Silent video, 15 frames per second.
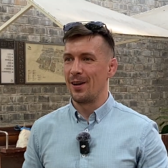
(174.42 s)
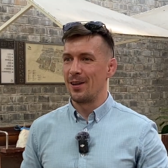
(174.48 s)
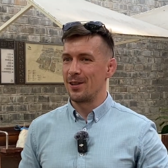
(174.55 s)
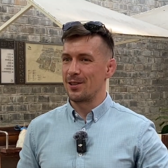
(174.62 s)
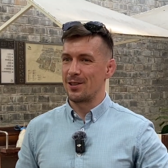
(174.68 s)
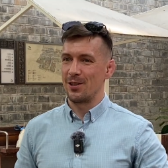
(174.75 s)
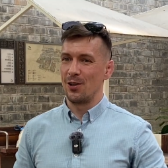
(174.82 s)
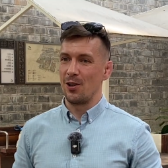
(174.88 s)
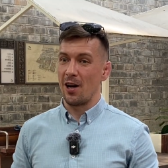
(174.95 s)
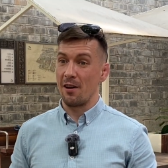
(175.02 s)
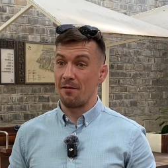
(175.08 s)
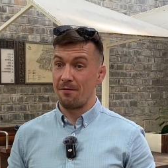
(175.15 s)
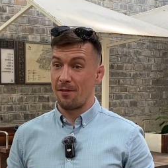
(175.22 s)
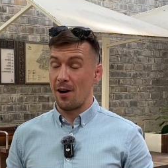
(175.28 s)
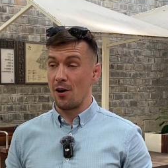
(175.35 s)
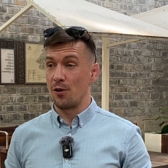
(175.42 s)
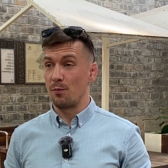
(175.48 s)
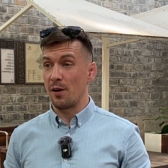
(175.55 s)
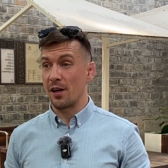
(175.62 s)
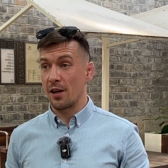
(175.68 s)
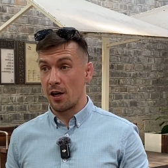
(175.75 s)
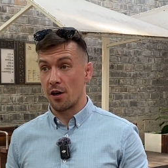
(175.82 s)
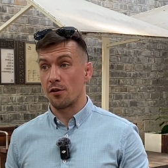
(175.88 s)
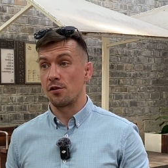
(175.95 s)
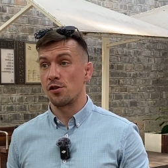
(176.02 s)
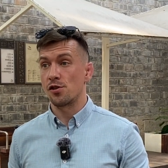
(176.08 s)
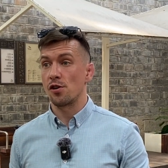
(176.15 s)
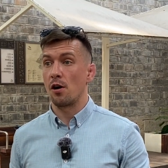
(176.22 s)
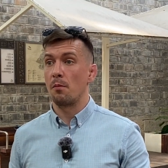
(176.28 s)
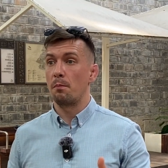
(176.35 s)
So I found my current
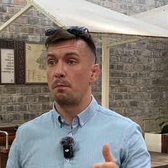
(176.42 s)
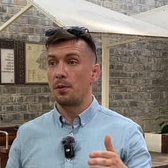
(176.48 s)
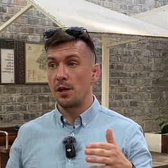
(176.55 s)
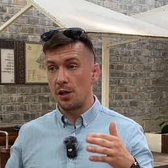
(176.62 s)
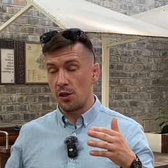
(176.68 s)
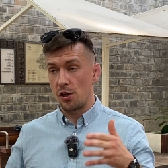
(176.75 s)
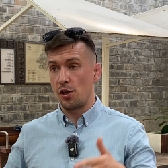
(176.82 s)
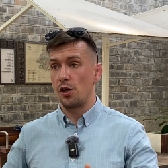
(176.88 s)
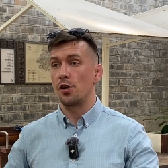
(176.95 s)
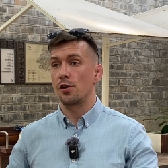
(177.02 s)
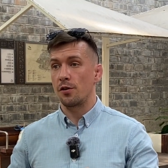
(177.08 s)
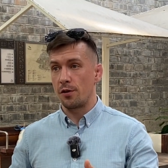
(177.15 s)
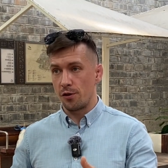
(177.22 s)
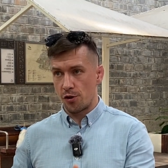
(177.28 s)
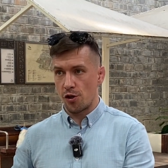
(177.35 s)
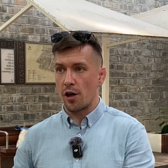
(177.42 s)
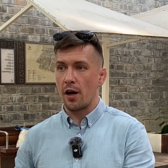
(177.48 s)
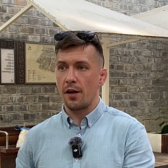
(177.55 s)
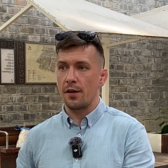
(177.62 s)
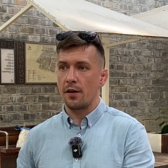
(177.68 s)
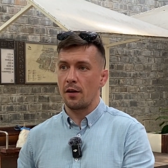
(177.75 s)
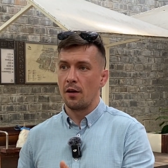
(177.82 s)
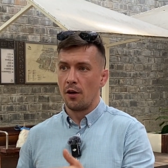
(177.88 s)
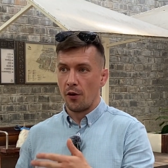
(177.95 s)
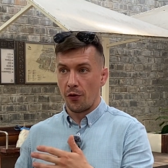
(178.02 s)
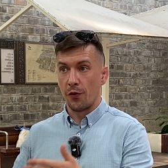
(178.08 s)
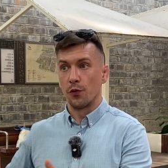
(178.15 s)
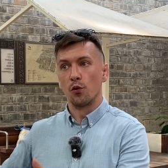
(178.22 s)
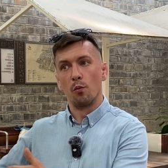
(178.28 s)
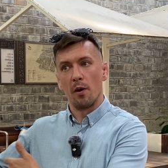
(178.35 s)
job being here in China
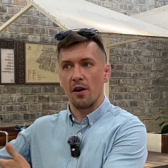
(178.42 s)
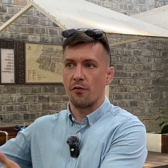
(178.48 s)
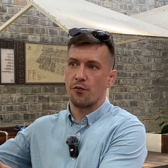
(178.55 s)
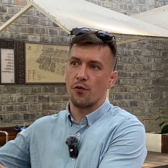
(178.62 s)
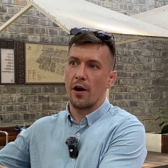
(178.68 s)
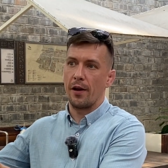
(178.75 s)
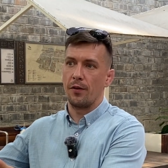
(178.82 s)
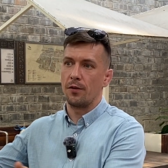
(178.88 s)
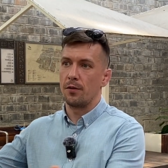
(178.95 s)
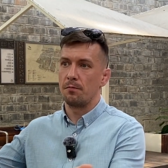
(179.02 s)
through my friend.